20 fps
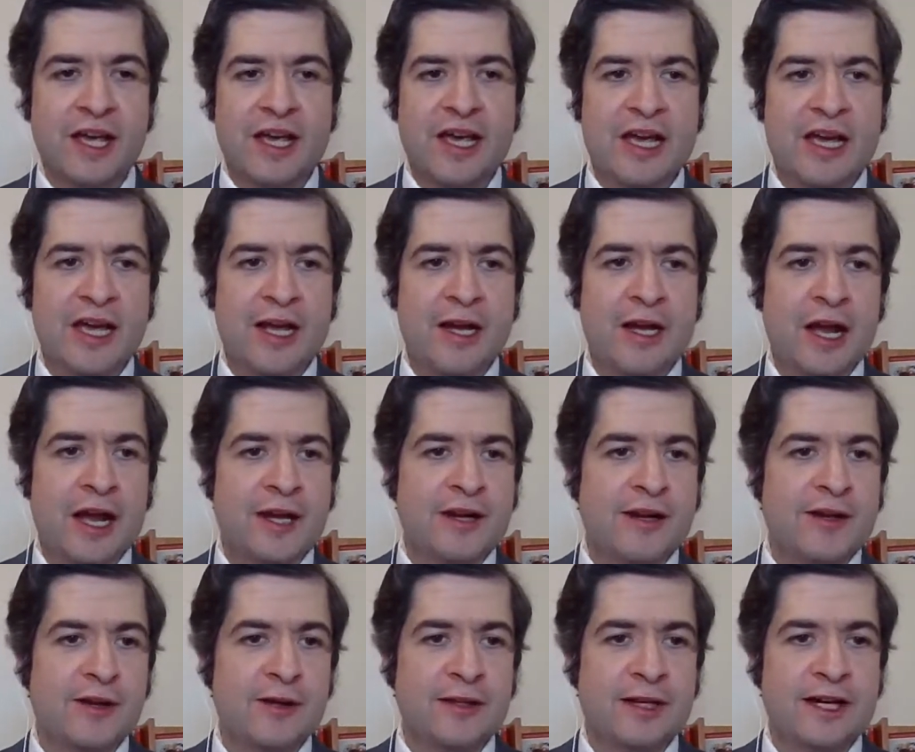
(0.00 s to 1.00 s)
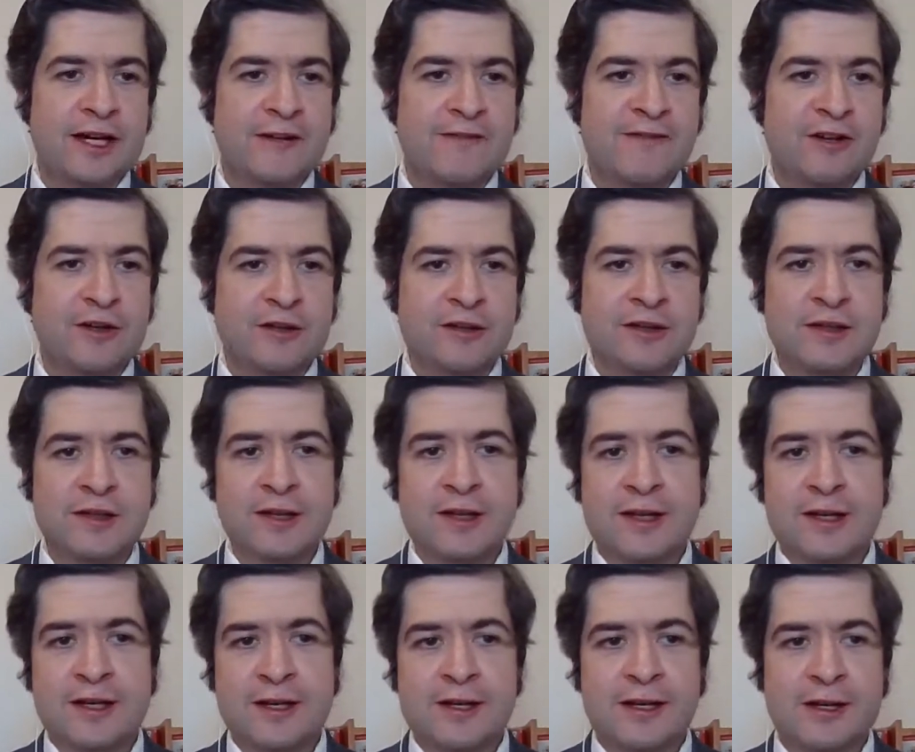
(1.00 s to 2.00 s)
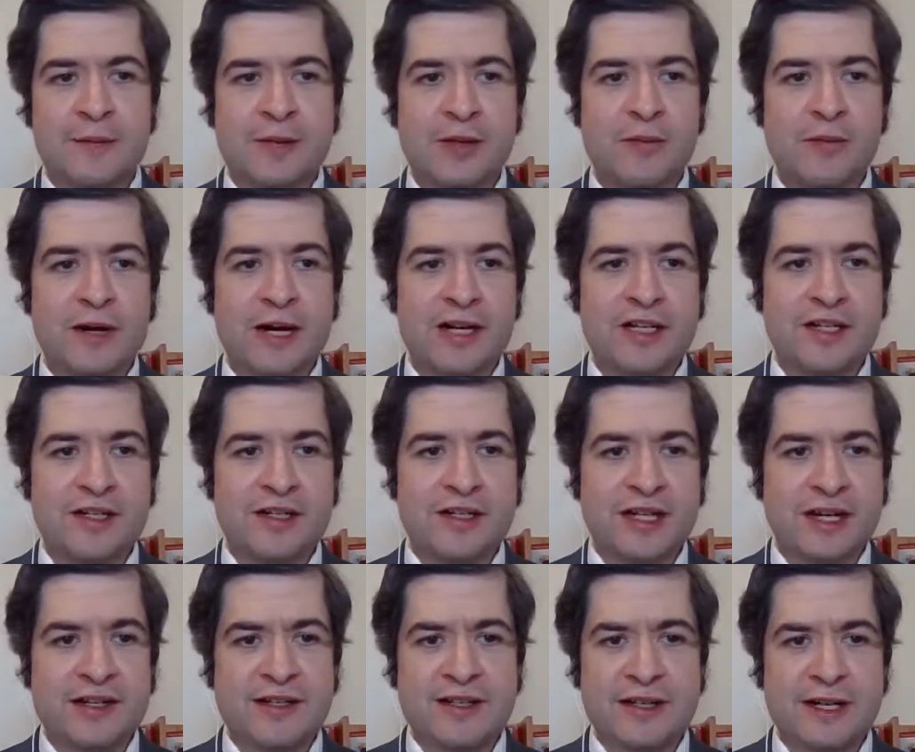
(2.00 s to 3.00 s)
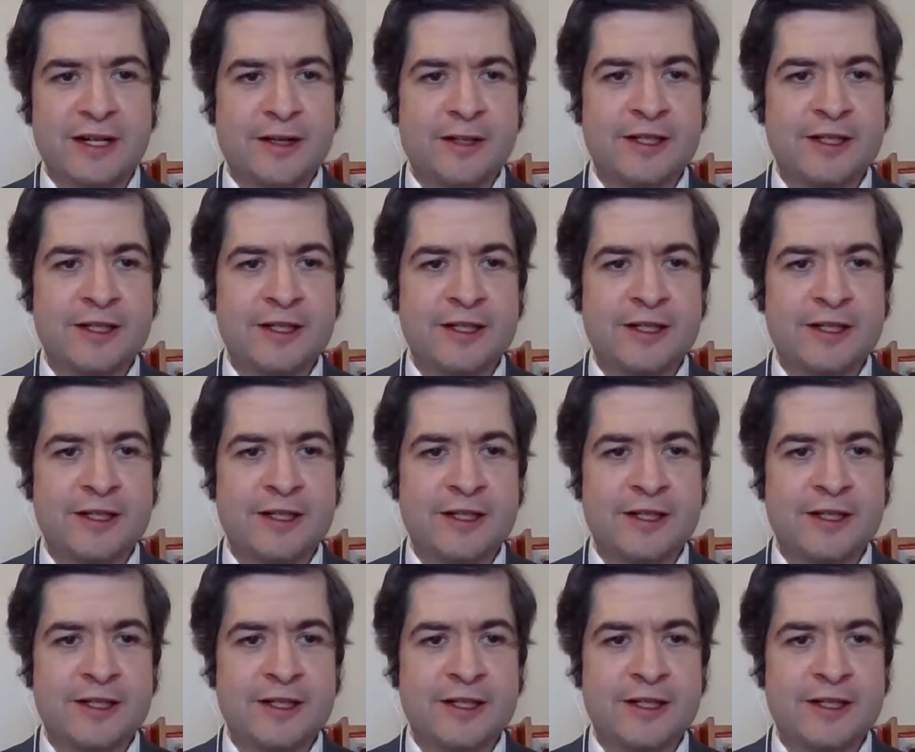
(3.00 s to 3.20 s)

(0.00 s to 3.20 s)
And I know a lot of folks you're going to be watching Tatiana.